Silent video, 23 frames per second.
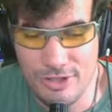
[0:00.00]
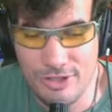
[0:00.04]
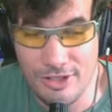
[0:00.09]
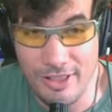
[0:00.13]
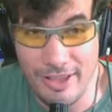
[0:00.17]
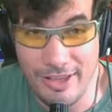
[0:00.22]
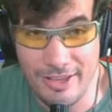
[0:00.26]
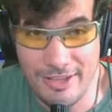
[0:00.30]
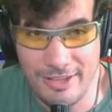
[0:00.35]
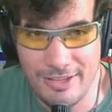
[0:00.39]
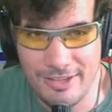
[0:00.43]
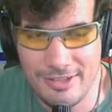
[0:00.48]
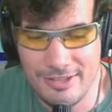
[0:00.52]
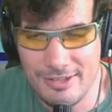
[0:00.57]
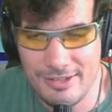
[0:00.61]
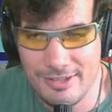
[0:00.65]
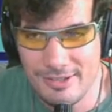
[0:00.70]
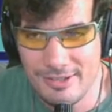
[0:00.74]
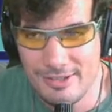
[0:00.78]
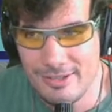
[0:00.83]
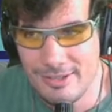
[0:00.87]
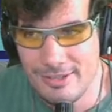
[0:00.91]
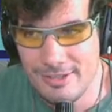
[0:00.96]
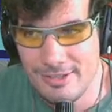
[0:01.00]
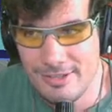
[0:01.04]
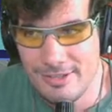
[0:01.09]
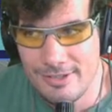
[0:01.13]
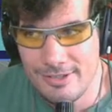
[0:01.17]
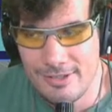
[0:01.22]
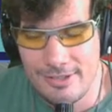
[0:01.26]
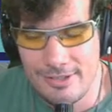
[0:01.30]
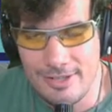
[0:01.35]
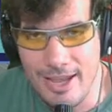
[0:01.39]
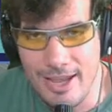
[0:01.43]
like
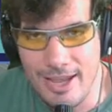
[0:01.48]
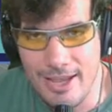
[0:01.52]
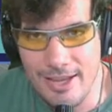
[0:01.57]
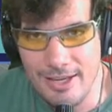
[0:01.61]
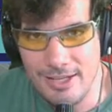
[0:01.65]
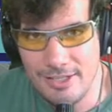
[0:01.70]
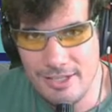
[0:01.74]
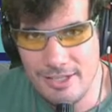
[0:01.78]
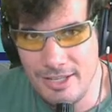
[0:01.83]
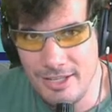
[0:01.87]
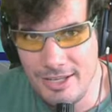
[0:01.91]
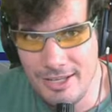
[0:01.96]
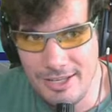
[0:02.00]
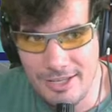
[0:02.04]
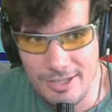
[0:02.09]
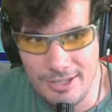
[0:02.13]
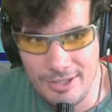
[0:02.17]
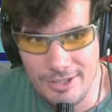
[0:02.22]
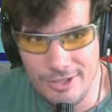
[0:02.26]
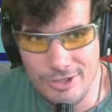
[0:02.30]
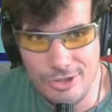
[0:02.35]
18,